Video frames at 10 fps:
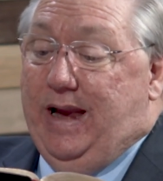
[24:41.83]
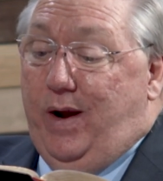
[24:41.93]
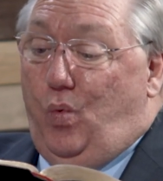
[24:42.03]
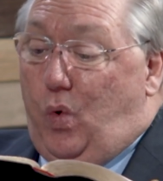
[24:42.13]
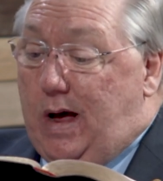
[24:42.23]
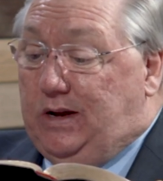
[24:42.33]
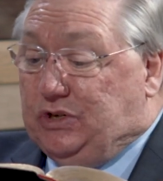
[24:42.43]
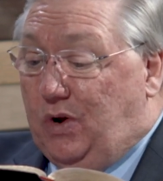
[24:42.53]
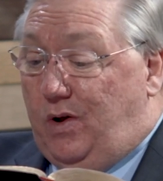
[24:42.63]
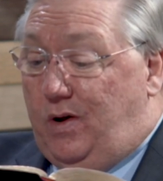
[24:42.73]
He
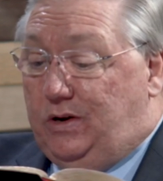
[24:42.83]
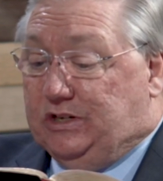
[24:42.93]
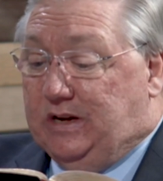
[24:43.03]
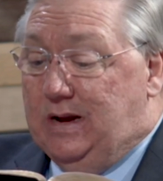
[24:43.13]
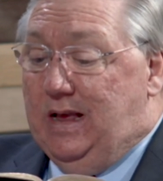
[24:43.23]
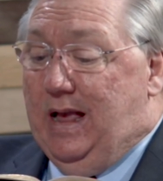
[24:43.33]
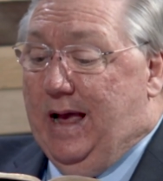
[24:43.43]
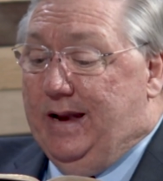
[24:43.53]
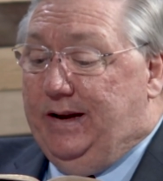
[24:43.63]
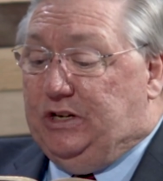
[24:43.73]
was lost
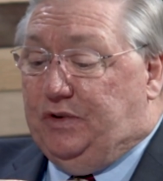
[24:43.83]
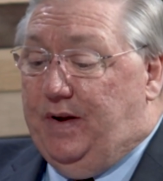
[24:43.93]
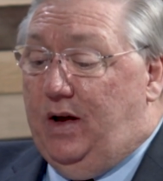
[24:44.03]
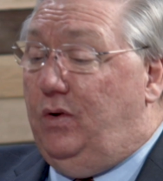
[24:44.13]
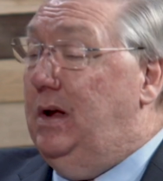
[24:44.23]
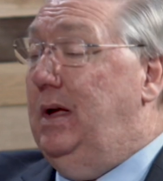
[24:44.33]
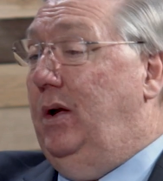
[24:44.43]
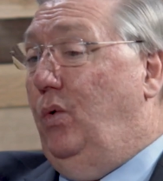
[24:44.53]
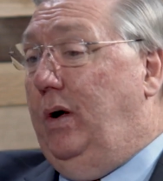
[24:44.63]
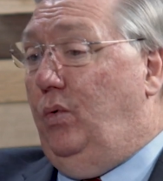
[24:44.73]
and is found.
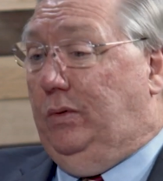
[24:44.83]
Well,